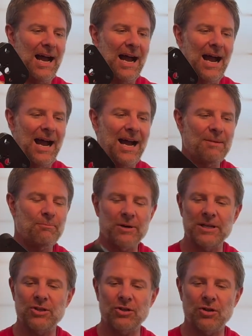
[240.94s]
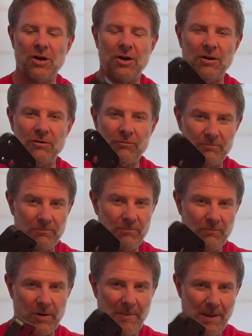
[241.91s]
I'm pretty sure,
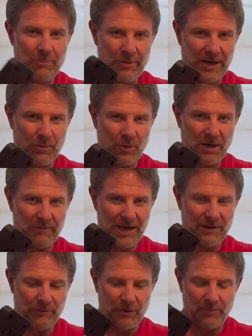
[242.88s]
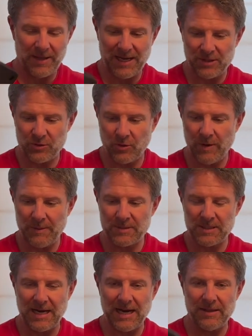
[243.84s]
remembering what I read from the actual
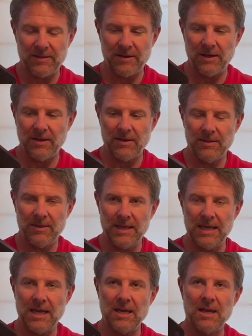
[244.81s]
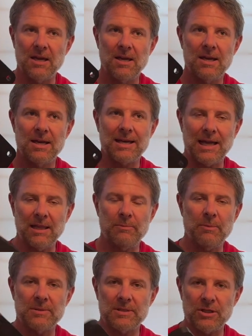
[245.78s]
website, that the
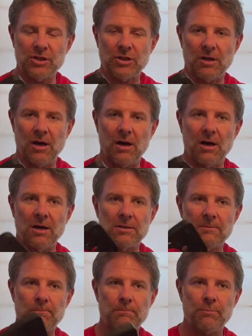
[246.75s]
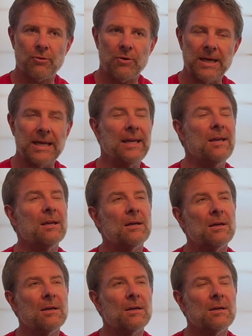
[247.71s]
caliper position on
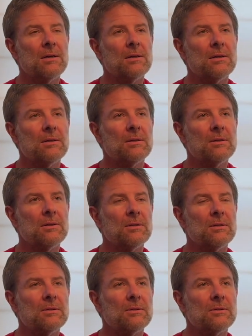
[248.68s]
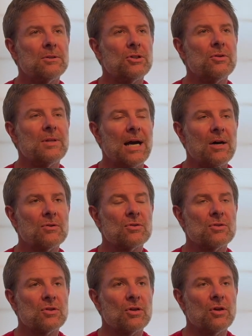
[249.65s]

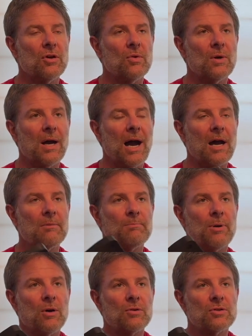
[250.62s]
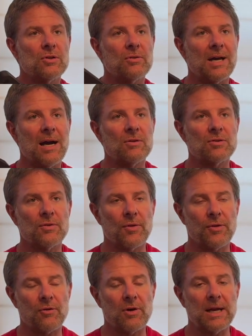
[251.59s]
pre-2002 and
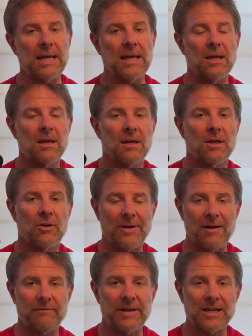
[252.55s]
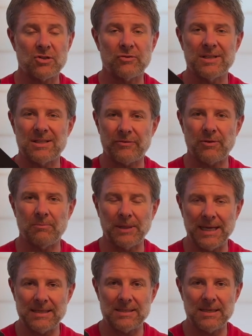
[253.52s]
post-2003 Crown Vics are in different
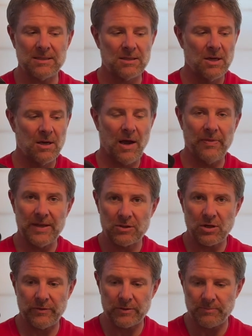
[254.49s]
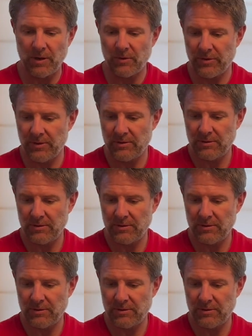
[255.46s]
places, and this covers both.